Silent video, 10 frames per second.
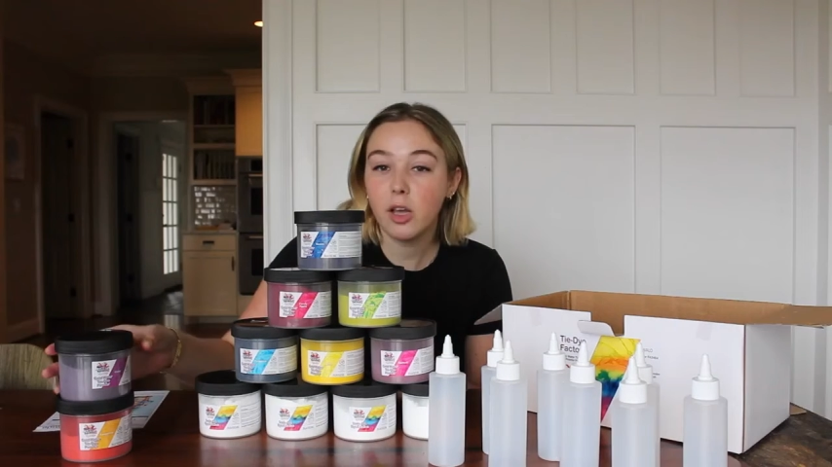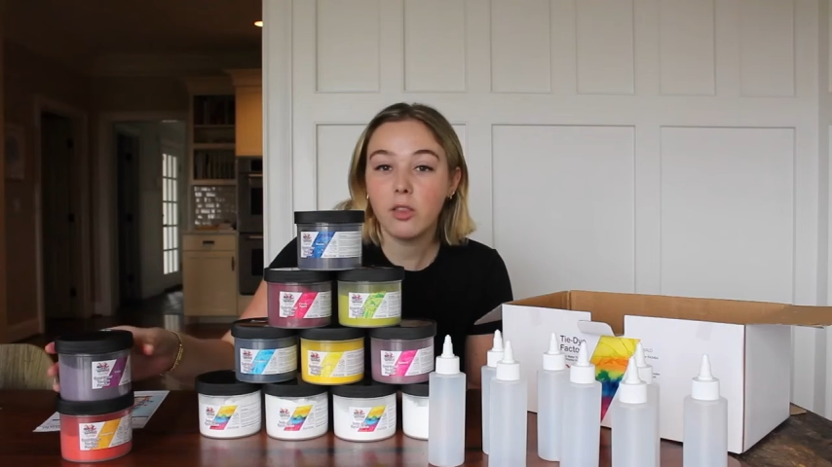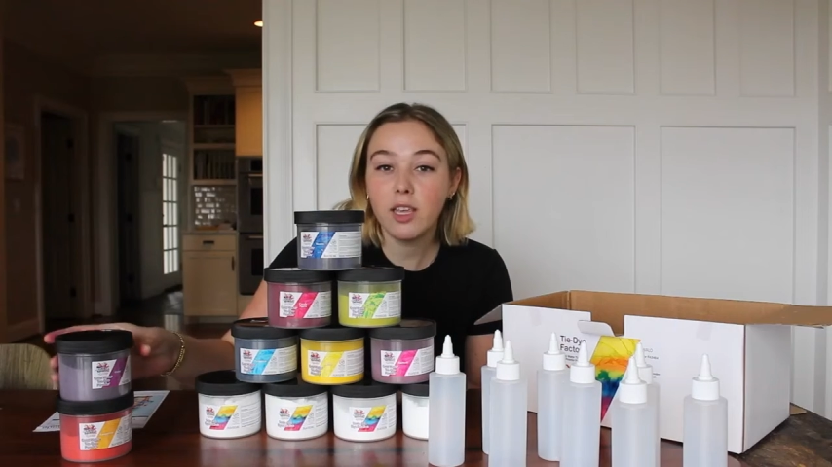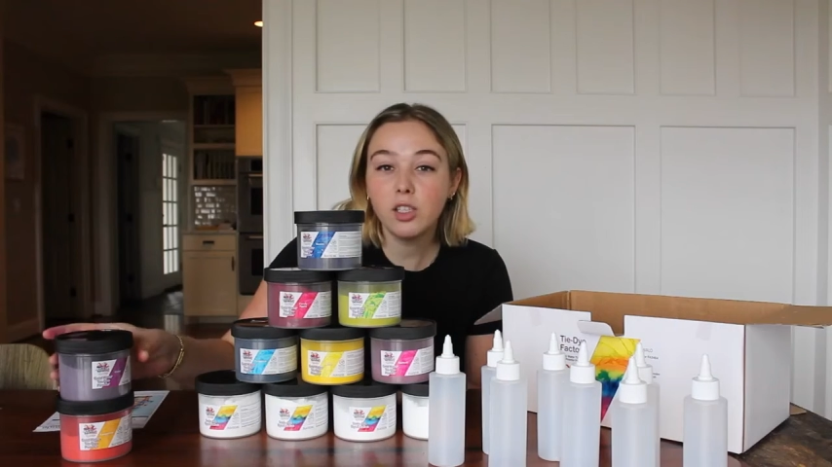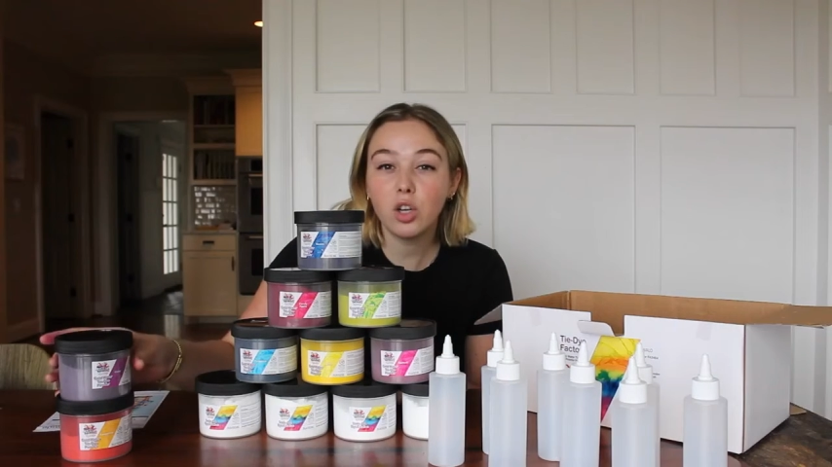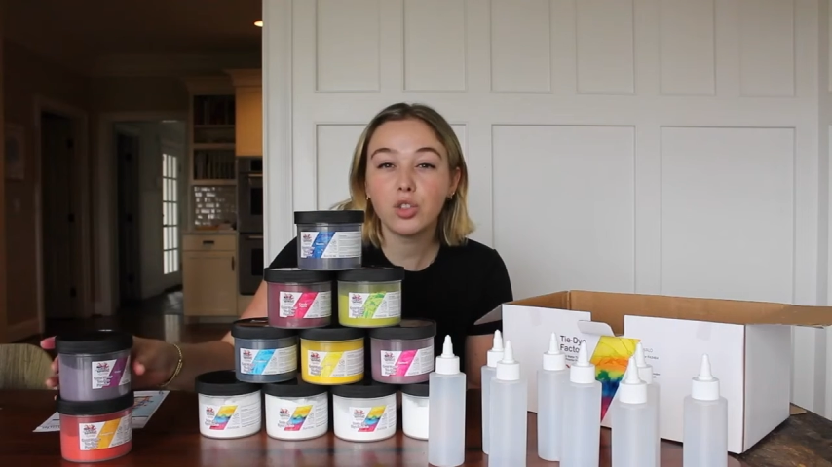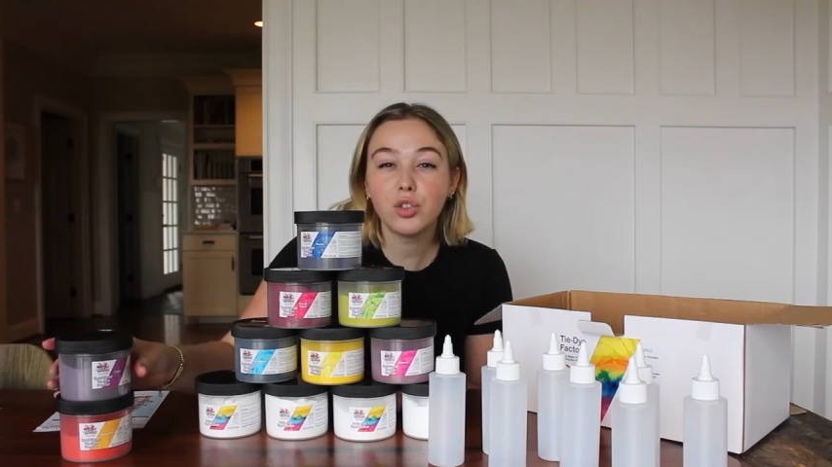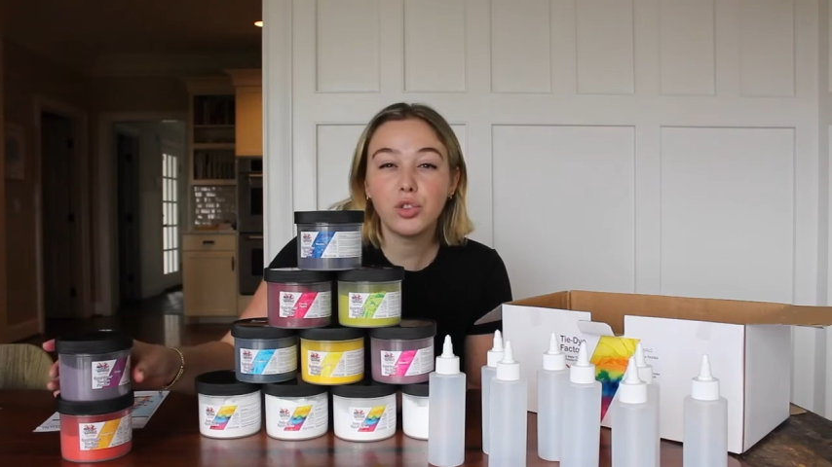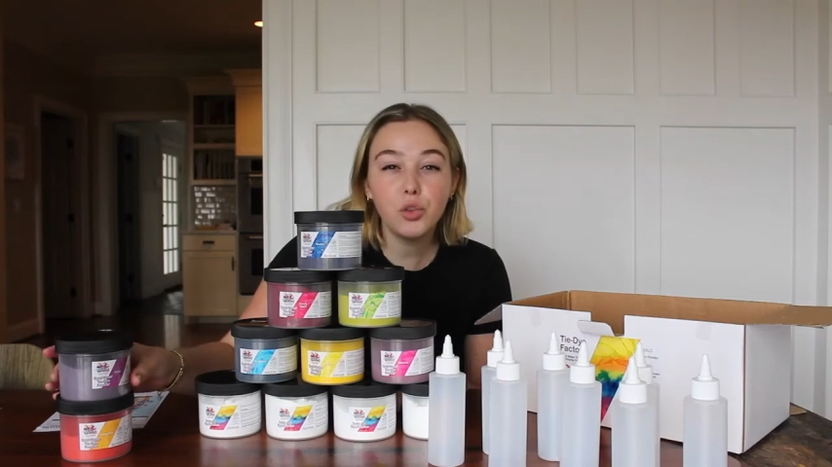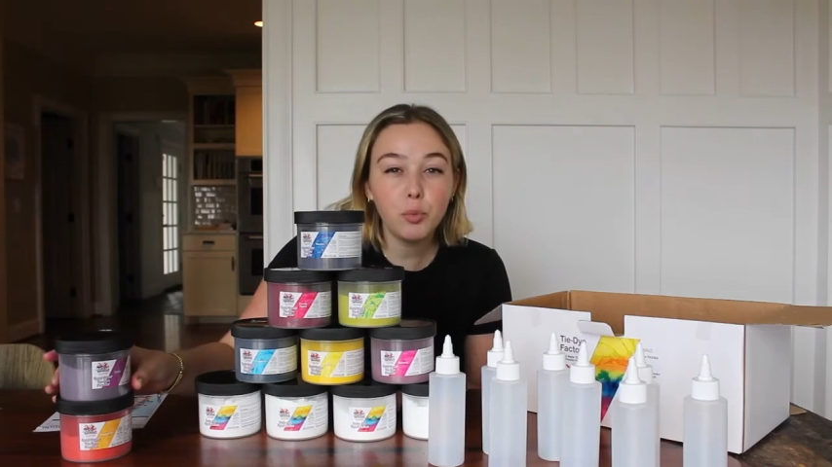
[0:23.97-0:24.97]
Now these are
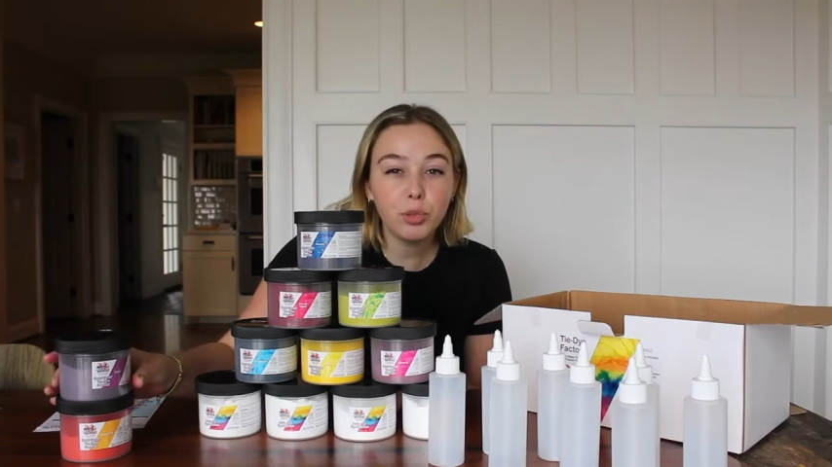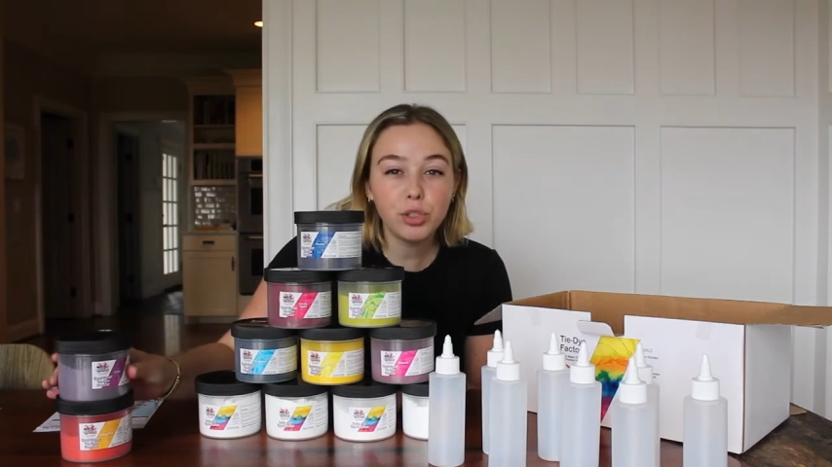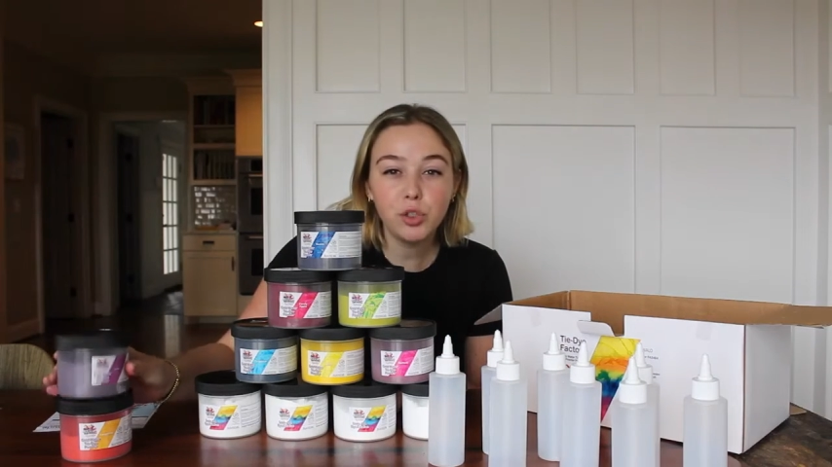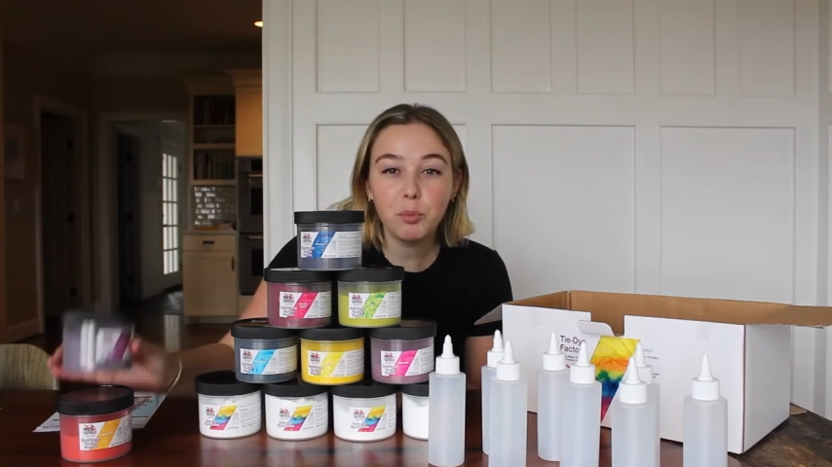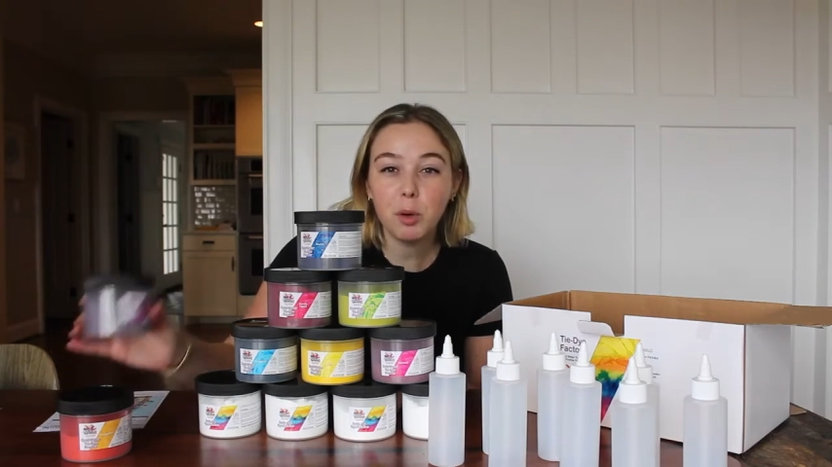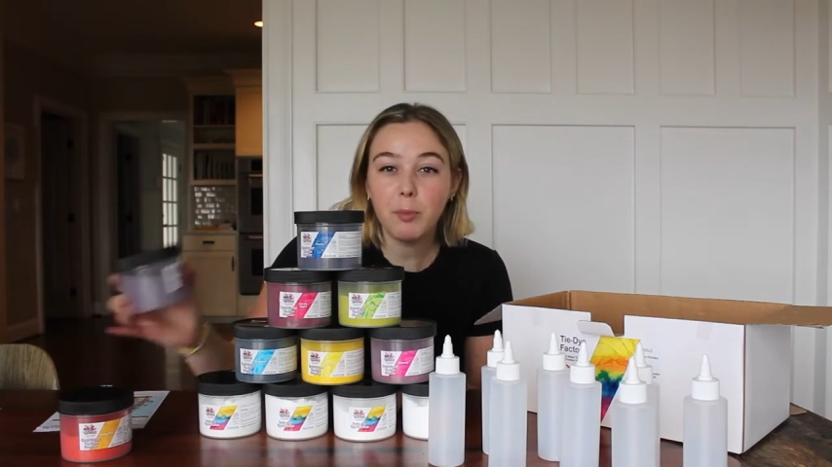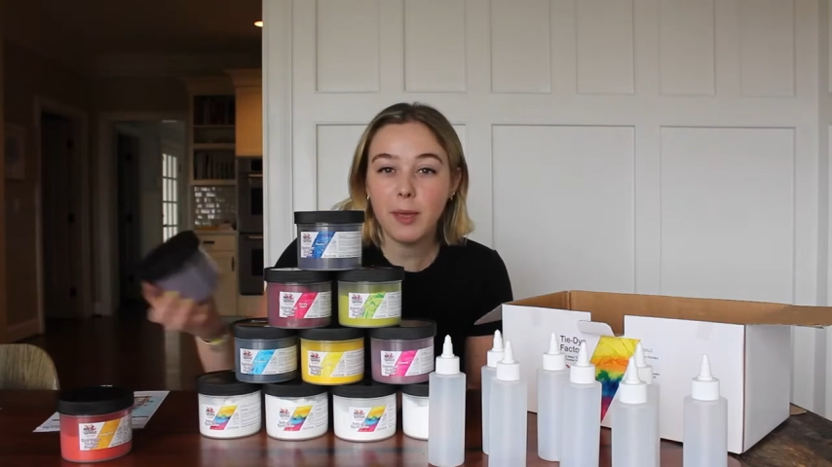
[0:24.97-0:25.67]
super